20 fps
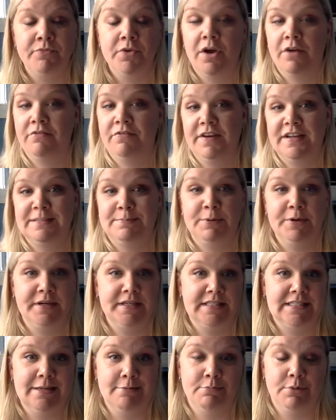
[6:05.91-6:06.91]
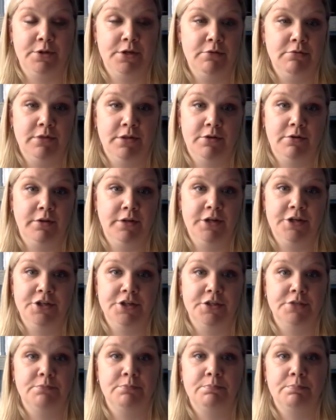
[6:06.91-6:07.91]
On Facebook, it's simple. You literally
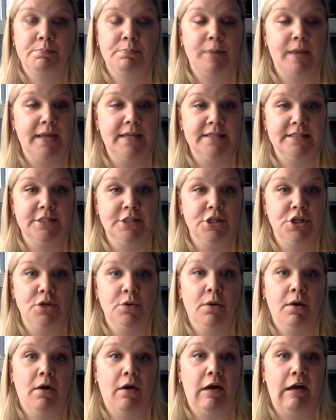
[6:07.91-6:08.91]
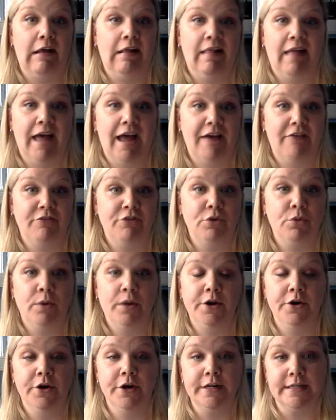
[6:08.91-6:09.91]
just paste the URL after what
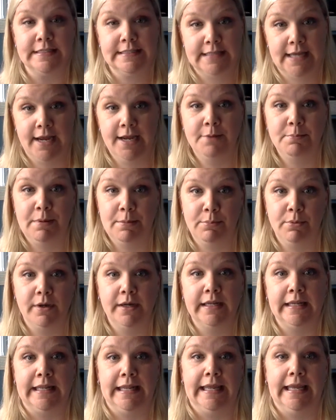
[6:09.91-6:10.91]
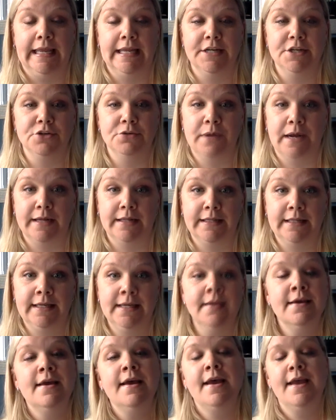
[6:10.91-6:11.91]
you're going to say and people can link in directly,